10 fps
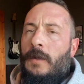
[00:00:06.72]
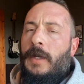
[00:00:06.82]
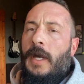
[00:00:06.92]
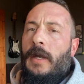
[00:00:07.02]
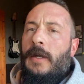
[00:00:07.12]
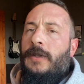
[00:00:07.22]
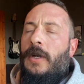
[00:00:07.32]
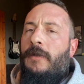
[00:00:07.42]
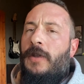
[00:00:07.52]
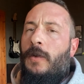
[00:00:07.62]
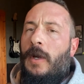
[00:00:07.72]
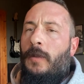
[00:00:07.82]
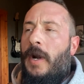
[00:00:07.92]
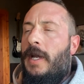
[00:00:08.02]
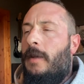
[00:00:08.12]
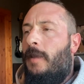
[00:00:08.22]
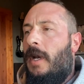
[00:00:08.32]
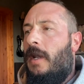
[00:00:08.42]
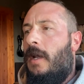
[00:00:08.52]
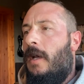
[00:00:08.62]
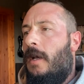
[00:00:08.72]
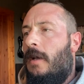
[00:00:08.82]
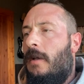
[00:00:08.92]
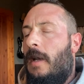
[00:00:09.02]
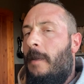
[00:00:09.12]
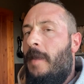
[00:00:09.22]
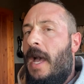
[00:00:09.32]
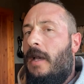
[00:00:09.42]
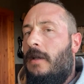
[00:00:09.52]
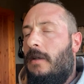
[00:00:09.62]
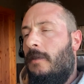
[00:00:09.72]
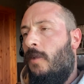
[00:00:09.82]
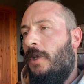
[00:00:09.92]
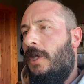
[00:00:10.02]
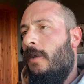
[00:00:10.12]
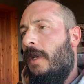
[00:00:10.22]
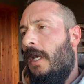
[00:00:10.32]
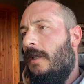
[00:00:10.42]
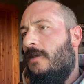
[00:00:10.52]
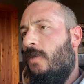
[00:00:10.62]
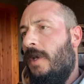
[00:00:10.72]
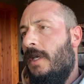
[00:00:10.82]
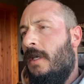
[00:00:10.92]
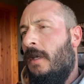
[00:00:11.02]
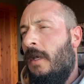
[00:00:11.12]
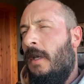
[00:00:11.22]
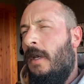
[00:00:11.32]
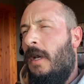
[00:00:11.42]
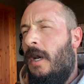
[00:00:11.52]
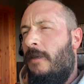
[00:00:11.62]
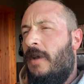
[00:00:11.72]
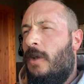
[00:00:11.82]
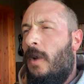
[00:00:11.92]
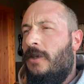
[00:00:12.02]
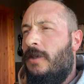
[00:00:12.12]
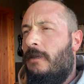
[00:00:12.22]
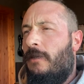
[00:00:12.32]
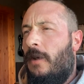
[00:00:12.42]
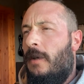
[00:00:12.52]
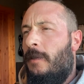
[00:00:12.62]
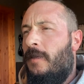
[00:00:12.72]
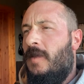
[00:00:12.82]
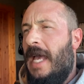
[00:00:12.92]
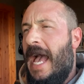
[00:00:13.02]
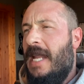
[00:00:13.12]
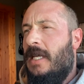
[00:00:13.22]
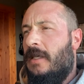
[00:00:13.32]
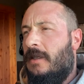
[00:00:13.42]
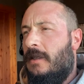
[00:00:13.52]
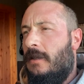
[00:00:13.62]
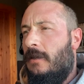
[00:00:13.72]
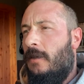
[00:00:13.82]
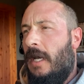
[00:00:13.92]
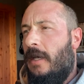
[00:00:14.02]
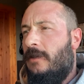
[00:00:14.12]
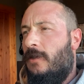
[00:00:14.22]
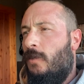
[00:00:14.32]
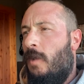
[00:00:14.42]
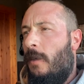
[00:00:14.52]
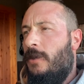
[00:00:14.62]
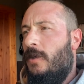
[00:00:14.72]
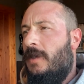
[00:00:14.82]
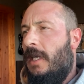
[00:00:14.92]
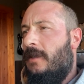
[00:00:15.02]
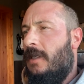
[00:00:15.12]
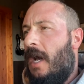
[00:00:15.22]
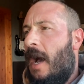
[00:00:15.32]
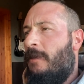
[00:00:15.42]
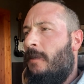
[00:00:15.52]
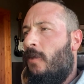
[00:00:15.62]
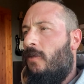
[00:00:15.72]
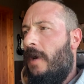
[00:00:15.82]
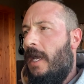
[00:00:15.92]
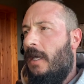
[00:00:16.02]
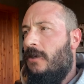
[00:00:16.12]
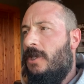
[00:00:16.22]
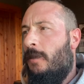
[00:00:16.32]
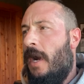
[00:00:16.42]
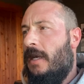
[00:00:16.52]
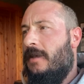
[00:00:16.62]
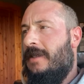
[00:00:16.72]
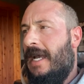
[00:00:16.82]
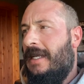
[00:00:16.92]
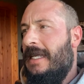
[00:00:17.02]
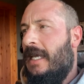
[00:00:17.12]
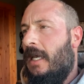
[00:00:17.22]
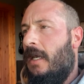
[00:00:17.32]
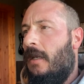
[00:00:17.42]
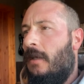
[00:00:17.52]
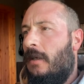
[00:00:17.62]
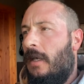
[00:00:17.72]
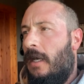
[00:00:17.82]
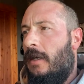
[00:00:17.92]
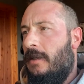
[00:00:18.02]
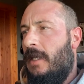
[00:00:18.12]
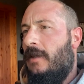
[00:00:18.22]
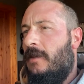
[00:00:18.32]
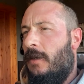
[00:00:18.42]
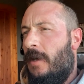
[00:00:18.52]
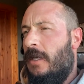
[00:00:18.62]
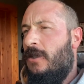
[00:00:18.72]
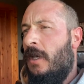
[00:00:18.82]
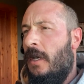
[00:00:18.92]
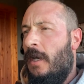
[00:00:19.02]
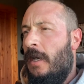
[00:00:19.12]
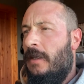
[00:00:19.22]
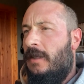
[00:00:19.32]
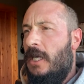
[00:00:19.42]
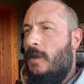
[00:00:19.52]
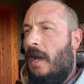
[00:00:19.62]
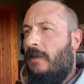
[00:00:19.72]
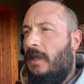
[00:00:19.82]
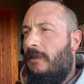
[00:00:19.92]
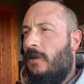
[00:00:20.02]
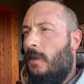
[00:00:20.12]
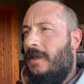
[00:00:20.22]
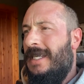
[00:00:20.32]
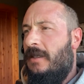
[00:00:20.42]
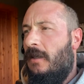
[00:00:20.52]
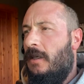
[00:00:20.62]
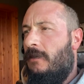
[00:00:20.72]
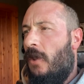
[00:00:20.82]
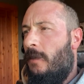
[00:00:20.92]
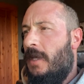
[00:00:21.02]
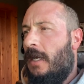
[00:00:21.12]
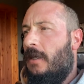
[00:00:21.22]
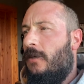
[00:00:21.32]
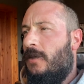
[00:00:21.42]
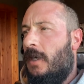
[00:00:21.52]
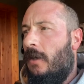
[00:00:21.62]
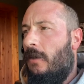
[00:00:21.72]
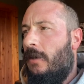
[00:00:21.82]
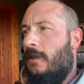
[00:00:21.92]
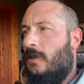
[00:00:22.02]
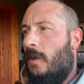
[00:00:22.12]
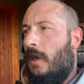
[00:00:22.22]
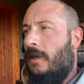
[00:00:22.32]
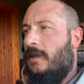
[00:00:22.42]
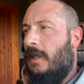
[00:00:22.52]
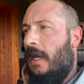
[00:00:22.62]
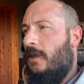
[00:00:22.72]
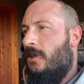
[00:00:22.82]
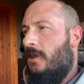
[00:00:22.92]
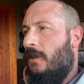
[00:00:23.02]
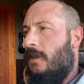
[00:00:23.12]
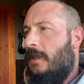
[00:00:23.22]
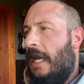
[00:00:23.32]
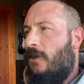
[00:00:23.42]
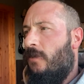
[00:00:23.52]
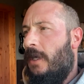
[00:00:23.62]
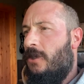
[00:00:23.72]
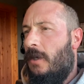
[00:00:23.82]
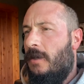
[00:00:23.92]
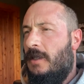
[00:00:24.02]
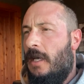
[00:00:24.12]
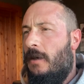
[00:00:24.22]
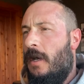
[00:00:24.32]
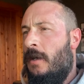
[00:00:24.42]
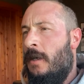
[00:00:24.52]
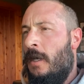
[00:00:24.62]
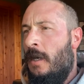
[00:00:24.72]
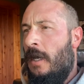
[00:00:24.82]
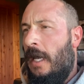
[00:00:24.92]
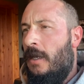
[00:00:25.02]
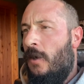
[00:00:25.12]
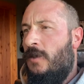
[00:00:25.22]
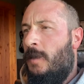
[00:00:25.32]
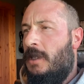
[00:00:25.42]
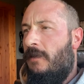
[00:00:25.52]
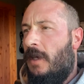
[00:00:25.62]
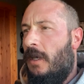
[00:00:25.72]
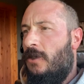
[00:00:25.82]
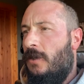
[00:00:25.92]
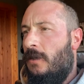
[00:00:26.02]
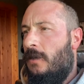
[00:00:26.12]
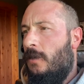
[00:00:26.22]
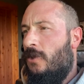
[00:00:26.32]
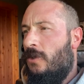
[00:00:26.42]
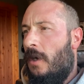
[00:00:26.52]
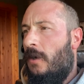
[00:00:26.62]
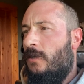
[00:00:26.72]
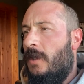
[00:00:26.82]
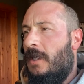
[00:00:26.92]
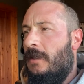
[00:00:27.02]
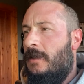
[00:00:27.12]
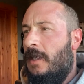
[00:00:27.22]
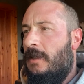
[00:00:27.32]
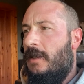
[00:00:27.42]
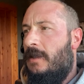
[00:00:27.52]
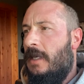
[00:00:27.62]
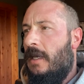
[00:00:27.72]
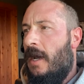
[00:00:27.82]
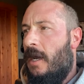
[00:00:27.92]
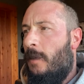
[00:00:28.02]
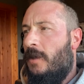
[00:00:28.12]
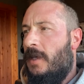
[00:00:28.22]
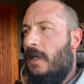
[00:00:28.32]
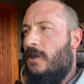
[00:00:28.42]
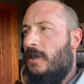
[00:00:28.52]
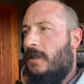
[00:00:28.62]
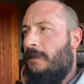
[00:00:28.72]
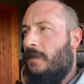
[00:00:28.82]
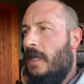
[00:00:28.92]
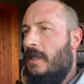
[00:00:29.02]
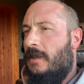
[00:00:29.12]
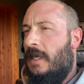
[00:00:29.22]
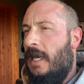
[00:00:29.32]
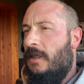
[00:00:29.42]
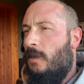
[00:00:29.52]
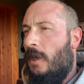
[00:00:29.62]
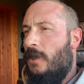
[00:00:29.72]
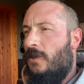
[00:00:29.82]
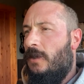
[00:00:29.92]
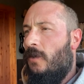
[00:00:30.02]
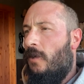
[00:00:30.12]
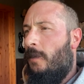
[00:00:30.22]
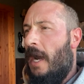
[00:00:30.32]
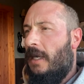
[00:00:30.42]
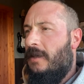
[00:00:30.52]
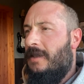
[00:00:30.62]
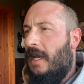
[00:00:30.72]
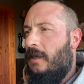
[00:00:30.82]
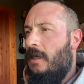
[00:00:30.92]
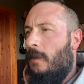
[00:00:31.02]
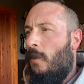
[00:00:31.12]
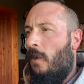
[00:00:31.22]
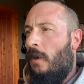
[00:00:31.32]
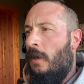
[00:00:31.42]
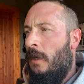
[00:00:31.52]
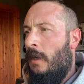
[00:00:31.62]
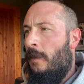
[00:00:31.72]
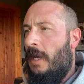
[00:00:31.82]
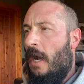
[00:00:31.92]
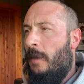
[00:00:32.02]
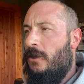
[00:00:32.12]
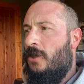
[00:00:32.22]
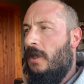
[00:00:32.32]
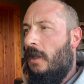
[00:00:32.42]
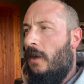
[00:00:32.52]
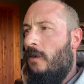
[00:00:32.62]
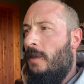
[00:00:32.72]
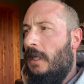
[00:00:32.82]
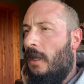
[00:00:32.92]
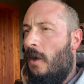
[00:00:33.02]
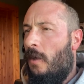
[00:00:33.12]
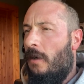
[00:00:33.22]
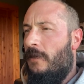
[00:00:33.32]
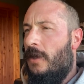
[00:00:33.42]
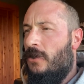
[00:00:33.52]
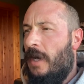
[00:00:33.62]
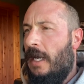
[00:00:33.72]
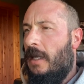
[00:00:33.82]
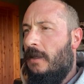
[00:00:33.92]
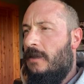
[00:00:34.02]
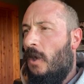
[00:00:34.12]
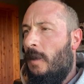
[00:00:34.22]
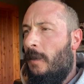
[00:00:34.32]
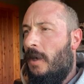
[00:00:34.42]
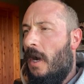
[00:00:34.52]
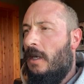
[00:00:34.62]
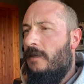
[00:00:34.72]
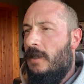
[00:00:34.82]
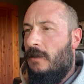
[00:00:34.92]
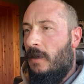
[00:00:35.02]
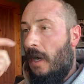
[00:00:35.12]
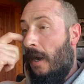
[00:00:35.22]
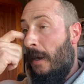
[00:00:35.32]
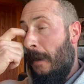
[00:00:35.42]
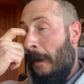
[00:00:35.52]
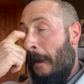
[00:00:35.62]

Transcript: Okay, sorry for the quick break, but I'm back. More Q&A this week. We've got a question from Tadeáš, who asks, what would you say is the optimal range to practice technique in, intensity range? Say you have a lifter with decently developed technical skill, good squat, snatch ratio, etc., and no specific issues, who struggles with consistency at higher percentages. In this case, we're usually told to practice technique more, but how much should the load be lowered for the training and still be productive in this regard?